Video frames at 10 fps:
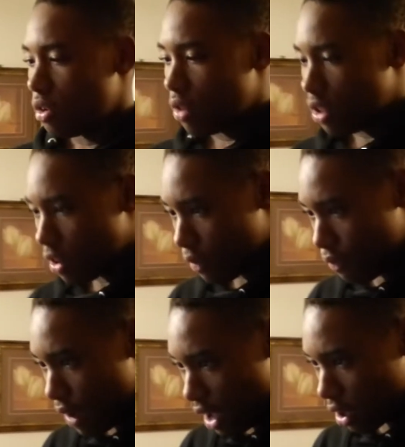What the
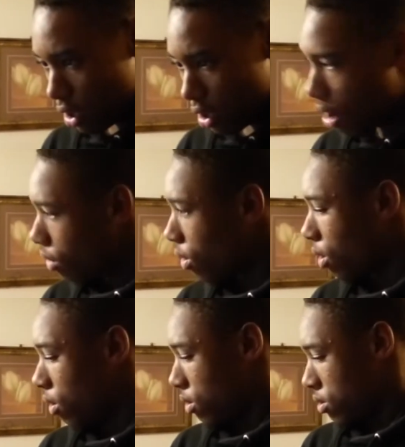fuck? Hold
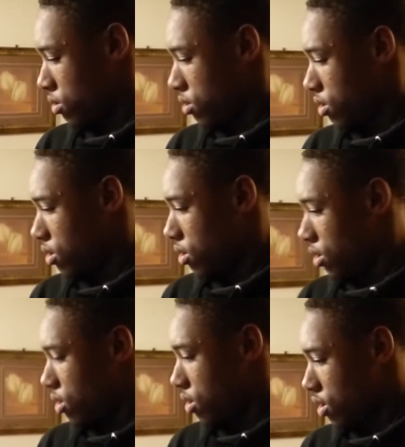on.
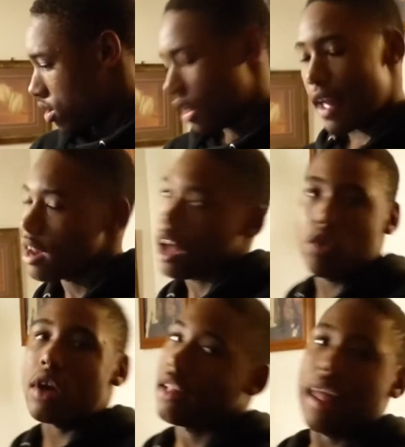Hey, nah,
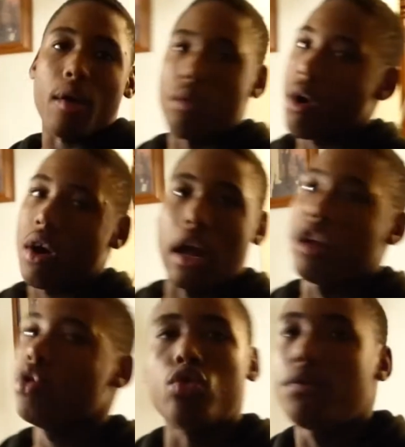you got that wrong now.
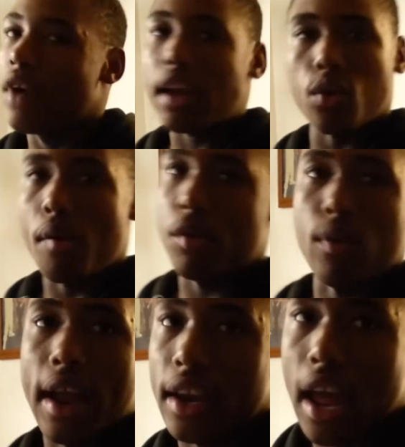You two fucking with me
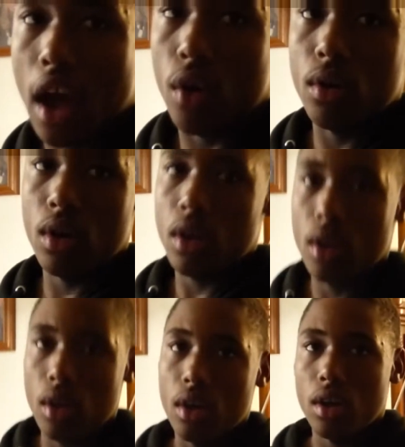right now.
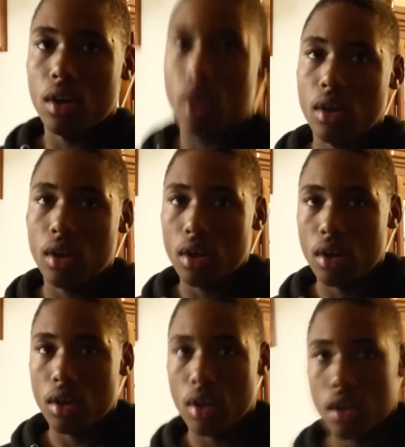Probably so.
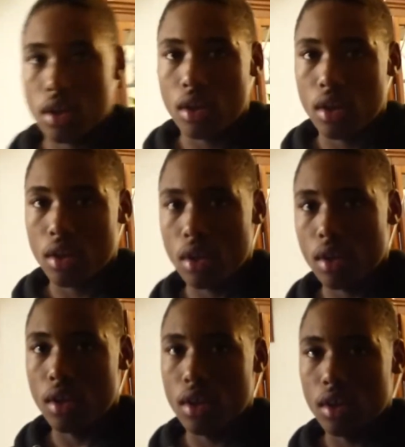
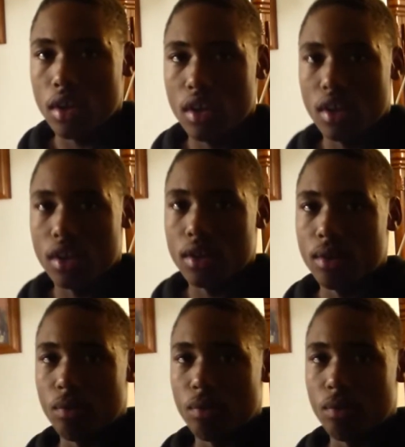uh-huh. Why